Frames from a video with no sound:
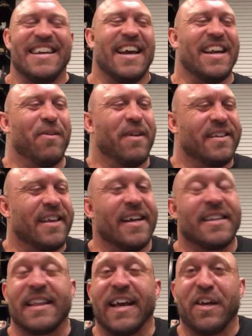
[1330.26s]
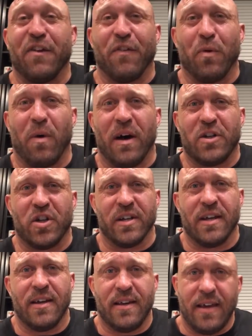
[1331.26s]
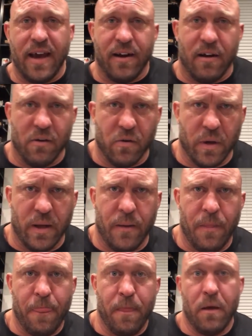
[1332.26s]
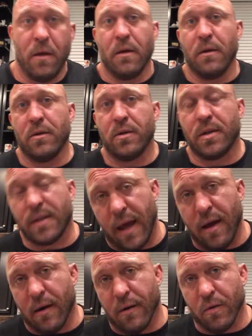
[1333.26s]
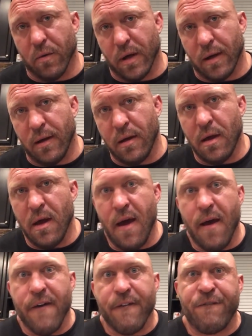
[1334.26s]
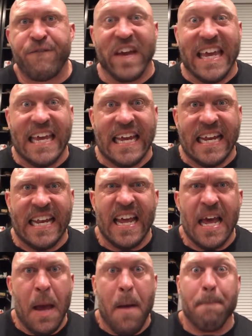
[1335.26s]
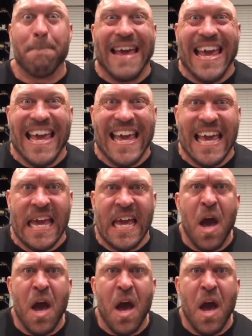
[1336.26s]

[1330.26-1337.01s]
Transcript: Anyways, guys, thank you for watching. Get hungry. Stay hungry. Feed me